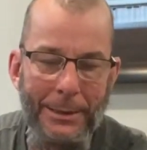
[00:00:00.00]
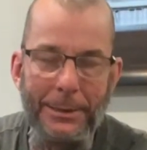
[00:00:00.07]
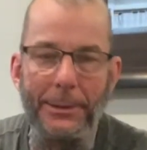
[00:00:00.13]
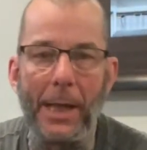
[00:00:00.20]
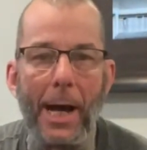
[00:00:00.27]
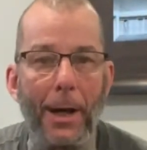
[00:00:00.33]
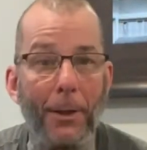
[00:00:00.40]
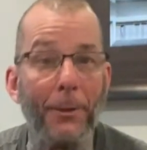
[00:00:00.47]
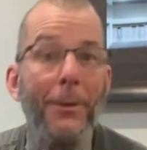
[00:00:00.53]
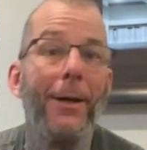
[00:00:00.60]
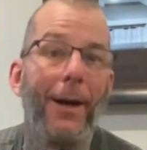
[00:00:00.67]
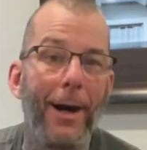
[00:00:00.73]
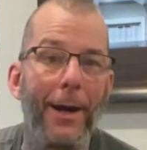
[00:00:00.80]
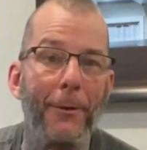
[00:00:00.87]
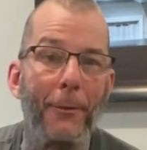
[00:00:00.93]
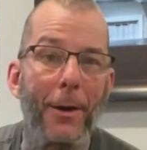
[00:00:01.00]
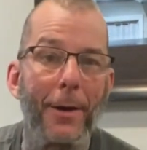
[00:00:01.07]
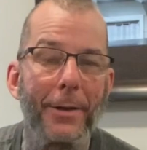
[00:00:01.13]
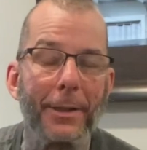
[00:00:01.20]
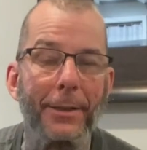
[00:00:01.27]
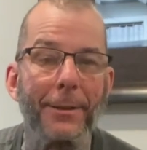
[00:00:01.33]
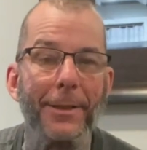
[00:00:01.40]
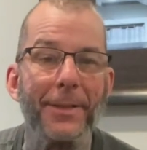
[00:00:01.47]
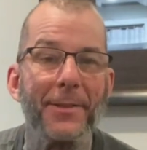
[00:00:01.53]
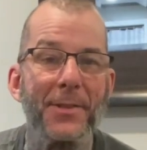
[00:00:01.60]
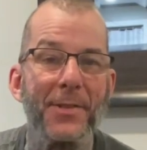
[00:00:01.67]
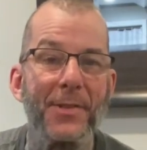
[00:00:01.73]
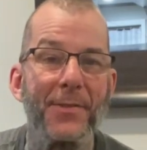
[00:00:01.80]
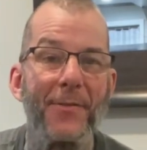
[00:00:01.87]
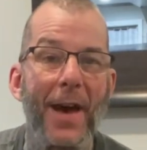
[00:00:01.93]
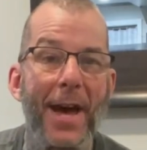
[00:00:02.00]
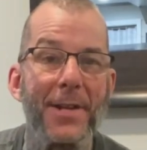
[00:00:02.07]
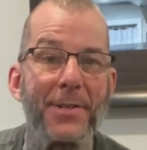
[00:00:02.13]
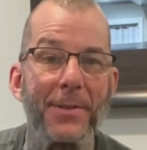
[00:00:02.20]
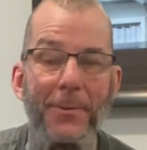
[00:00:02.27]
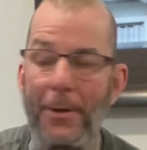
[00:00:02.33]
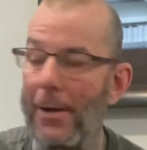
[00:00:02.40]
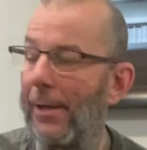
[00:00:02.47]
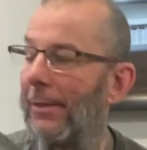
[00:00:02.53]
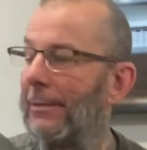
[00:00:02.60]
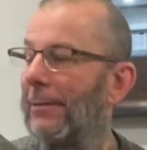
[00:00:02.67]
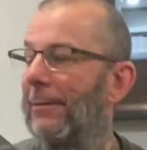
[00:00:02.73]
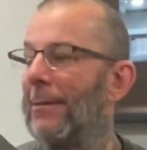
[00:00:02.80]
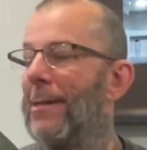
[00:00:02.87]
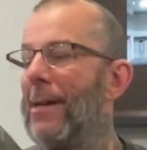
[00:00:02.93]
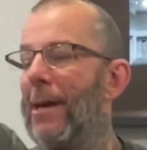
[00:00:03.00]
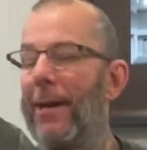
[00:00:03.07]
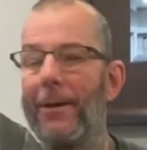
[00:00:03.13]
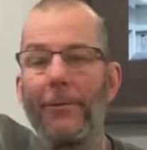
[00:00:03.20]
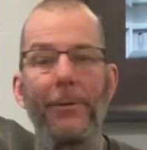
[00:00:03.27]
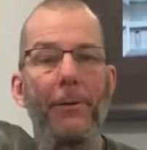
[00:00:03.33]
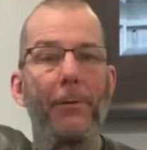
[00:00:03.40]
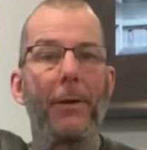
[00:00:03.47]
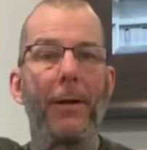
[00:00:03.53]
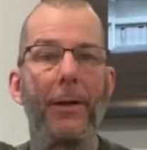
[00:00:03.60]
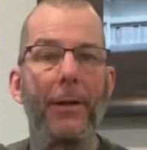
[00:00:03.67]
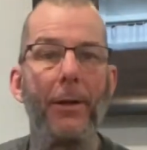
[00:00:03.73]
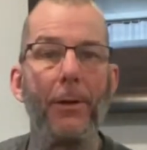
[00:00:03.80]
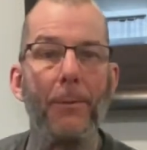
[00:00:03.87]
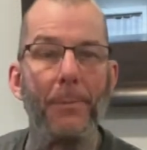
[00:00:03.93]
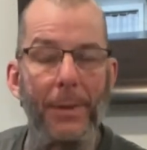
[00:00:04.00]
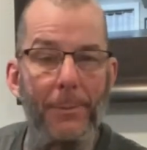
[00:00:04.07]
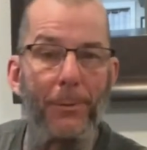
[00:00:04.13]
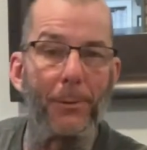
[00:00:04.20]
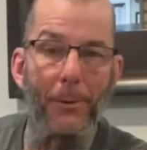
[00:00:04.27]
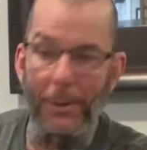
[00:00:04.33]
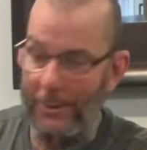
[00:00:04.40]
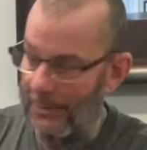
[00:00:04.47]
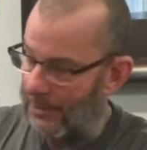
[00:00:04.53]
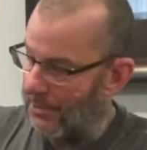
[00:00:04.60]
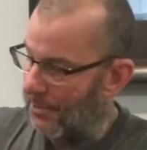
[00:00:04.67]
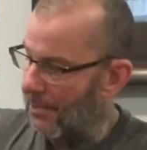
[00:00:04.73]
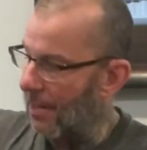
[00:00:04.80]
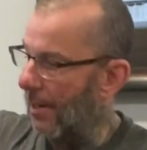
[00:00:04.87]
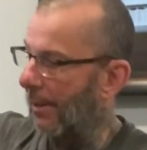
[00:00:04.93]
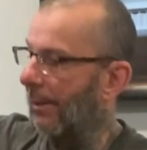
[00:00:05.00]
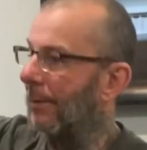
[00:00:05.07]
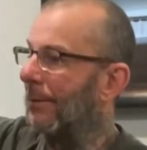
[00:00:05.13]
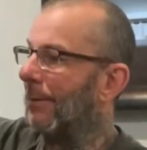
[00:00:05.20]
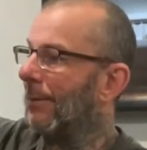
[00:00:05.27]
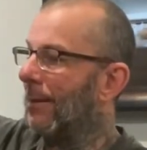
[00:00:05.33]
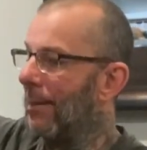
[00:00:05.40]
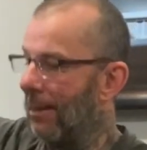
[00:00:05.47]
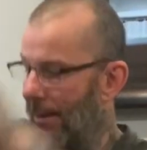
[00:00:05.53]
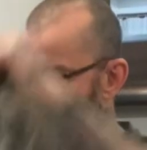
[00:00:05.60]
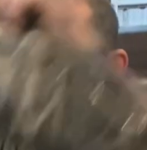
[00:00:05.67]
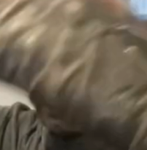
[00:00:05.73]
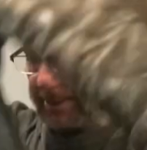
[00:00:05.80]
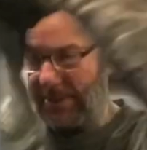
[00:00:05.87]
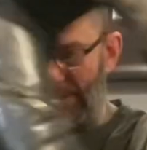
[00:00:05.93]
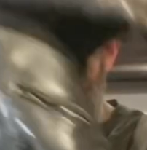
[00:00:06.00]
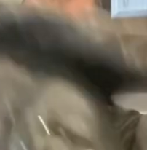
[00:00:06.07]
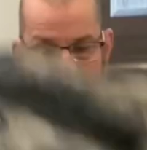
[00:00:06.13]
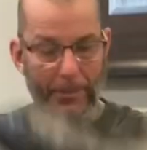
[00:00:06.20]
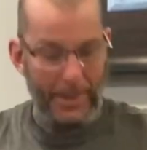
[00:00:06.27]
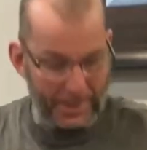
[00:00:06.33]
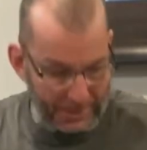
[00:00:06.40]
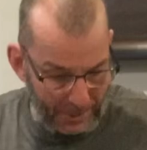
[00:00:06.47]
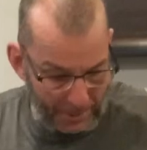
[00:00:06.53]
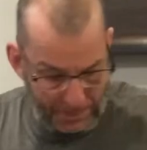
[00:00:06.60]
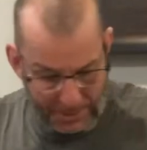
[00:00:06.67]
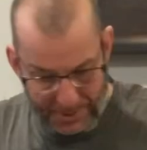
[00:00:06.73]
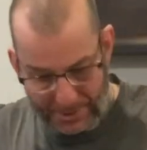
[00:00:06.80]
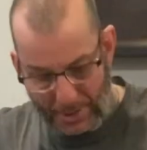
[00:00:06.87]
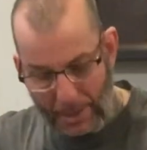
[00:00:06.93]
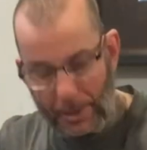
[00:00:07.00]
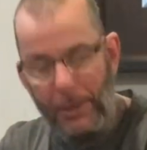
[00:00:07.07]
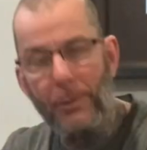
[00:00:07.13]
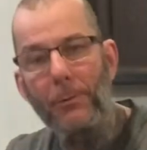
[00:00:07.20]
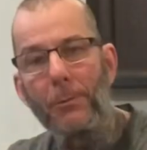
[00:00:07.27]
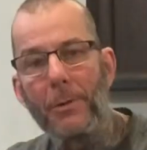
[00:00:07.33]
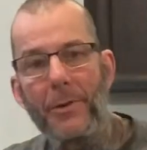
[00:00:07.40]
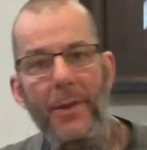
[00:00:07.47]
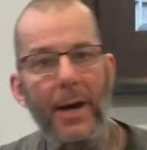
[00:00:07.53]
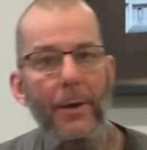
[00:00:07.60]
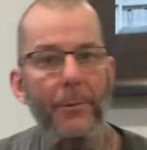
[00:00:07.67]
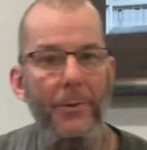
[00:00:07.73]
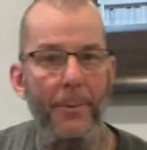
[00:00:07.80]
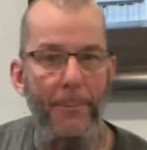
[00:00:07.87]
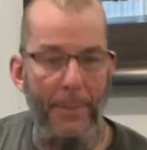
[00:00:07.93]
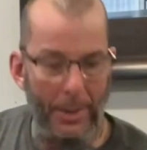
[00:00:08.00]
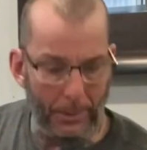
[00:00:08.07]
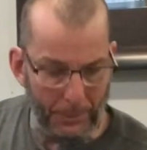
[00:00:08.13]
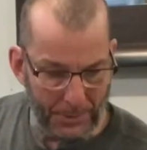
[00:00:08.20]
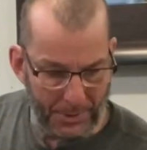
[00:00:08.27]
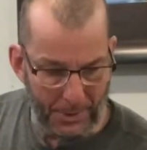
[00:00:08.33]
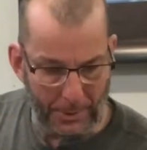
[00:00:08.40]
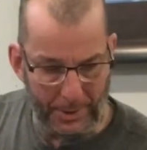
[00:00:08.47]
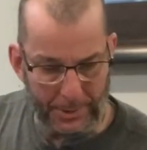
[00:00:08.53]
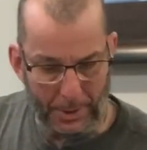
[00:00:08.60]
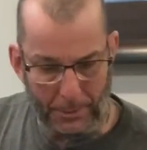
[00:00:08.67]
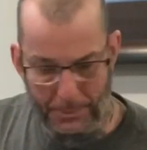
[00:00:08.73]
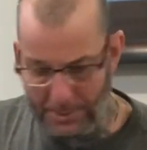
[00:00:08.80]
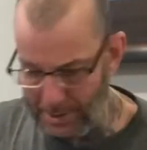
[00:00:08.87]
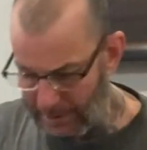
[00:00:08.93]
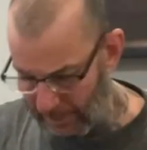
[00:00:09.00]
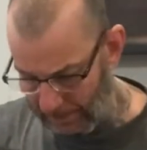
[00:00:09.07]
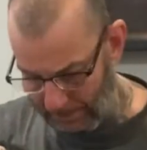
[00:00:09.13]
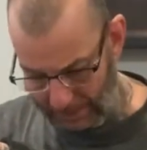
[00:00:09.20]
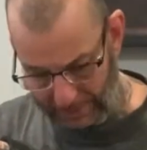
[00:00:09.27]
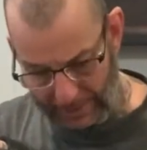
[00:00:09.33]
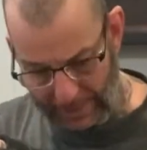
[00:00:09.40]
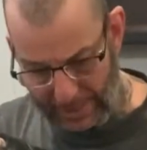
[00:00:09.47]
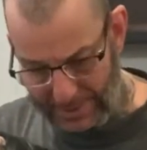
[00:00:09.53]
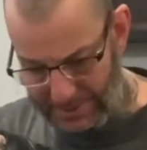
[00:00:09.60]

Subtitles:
Now, ironically, this is fashion, right? Everywhere I go, people want this jacket. It is the retro style without the belt, so I don't ding up my gas